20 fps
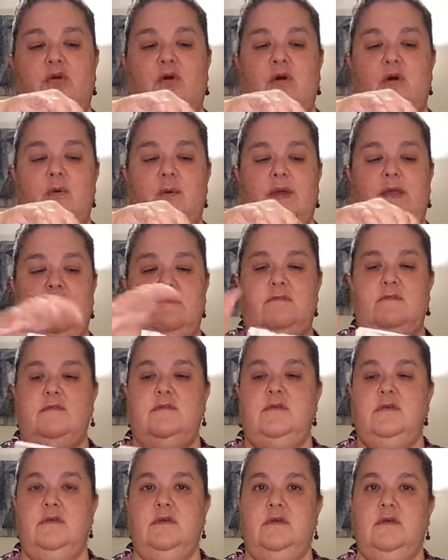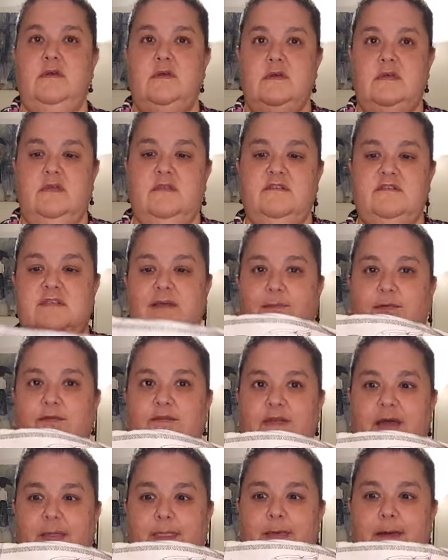always double
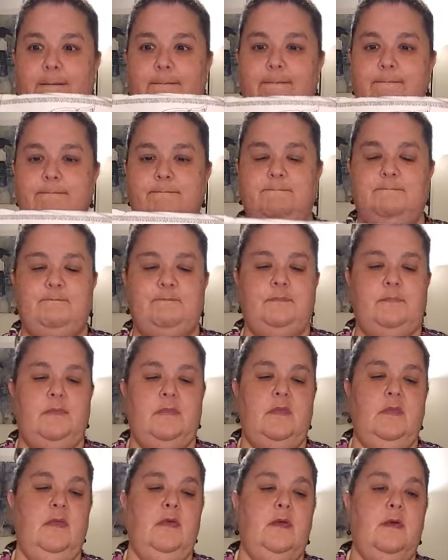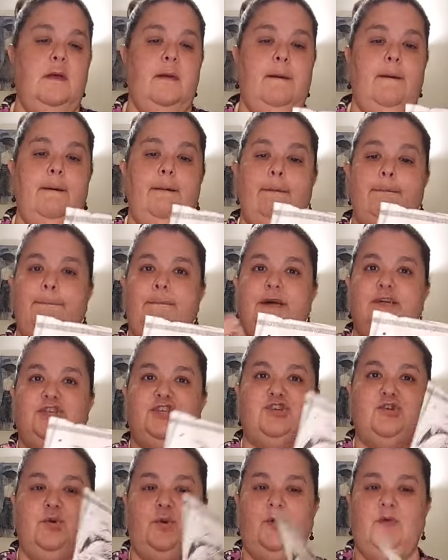side them. Punch
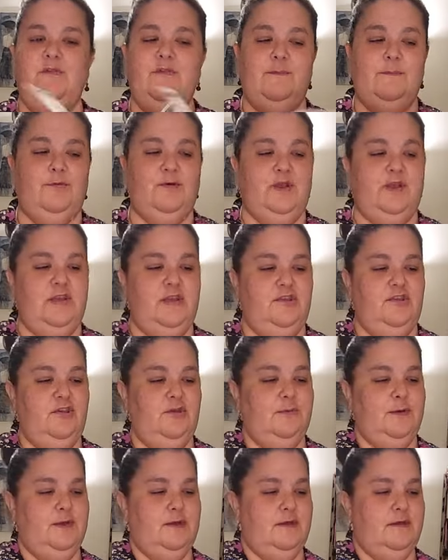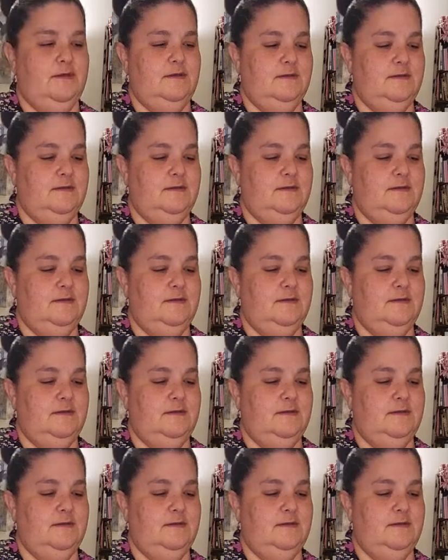your holes and put it into your book.